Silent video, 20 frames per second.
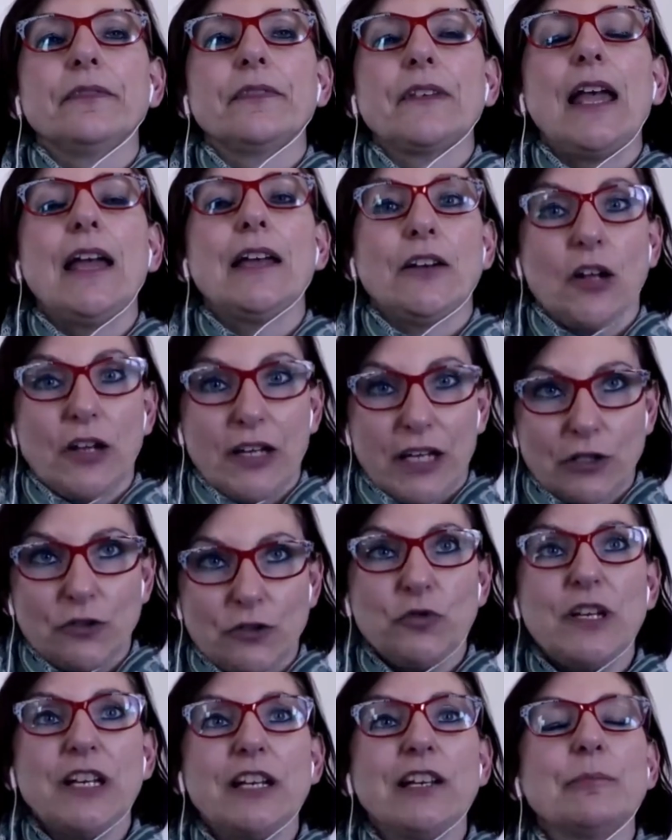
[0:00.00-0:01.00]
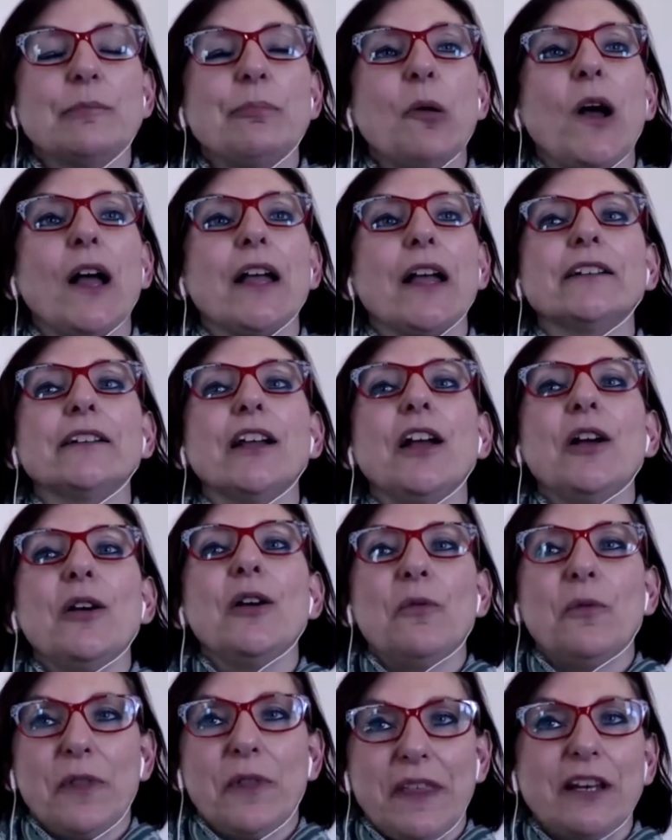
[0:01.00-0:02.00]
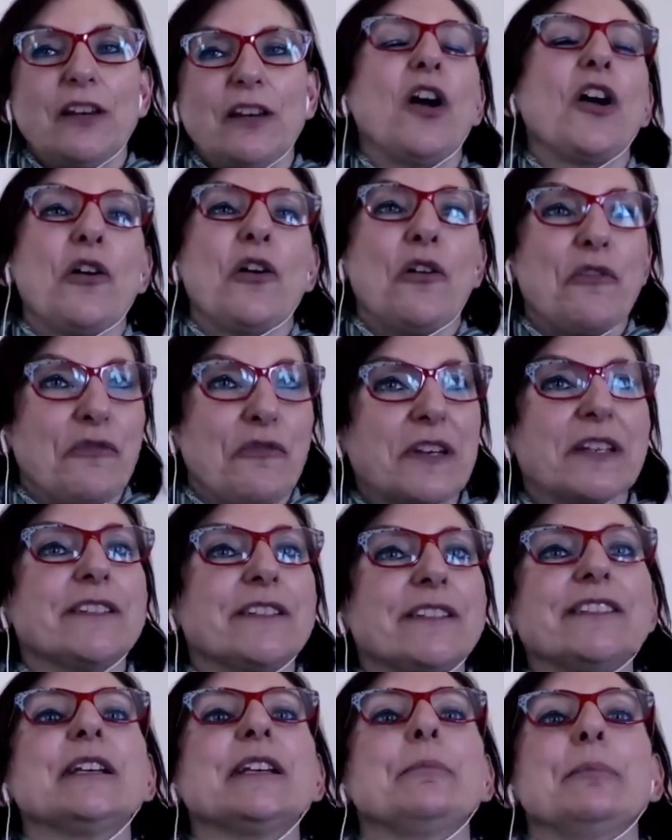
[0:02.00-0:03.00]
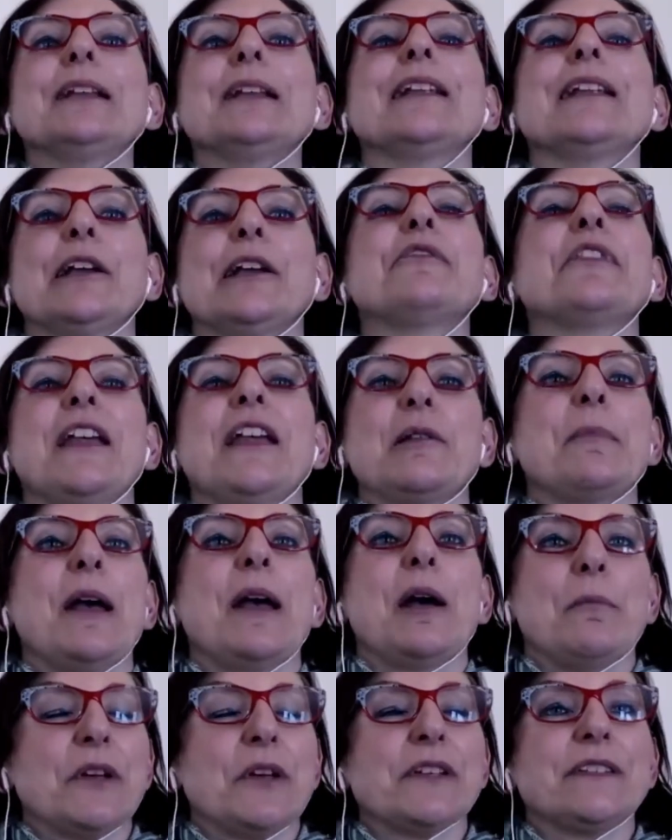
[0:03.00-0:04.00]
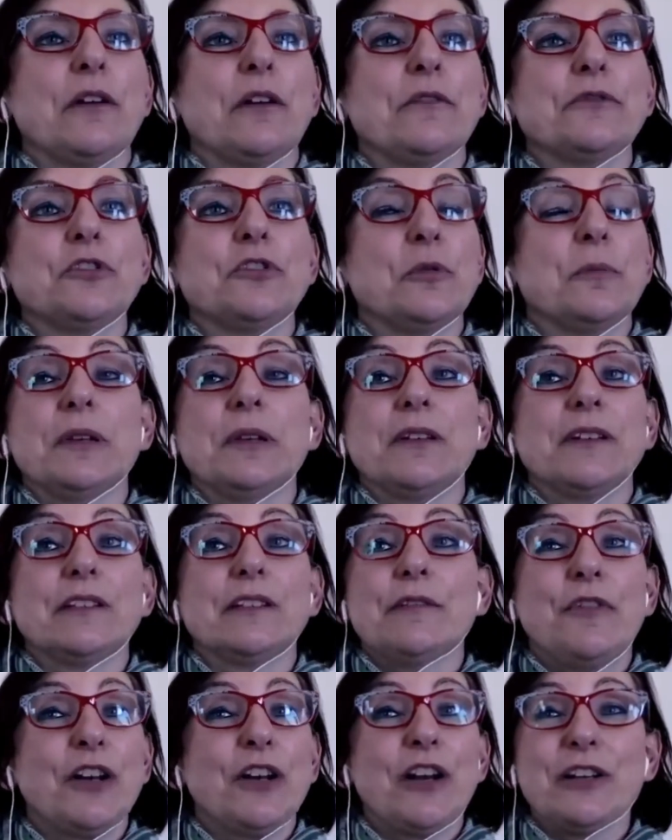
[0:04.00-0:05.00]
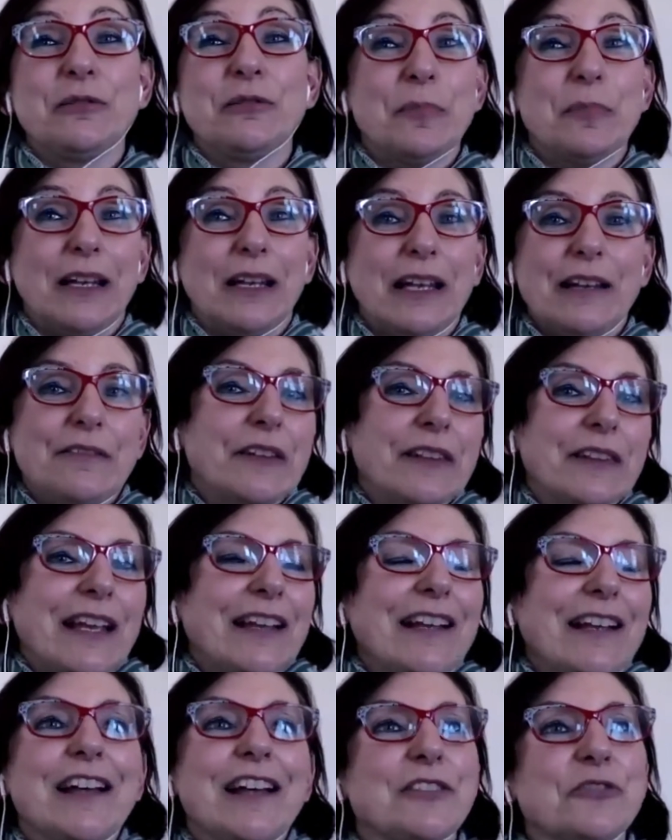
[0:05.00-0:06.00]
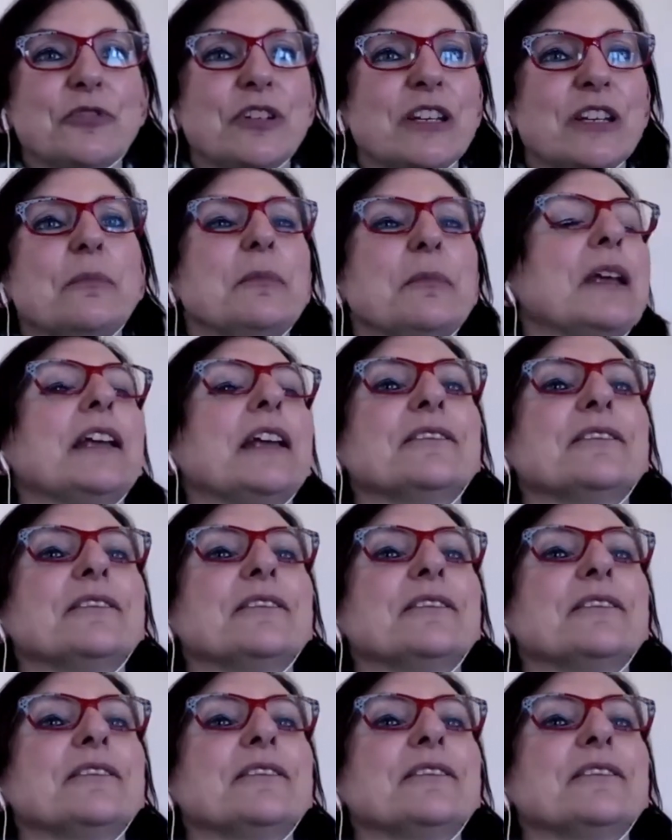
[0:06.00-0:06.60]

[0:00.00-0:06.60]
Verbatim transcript: and i get triggered by it well, then I obviously believe that about myself too, because if I didn't believe it, they can't trigger me.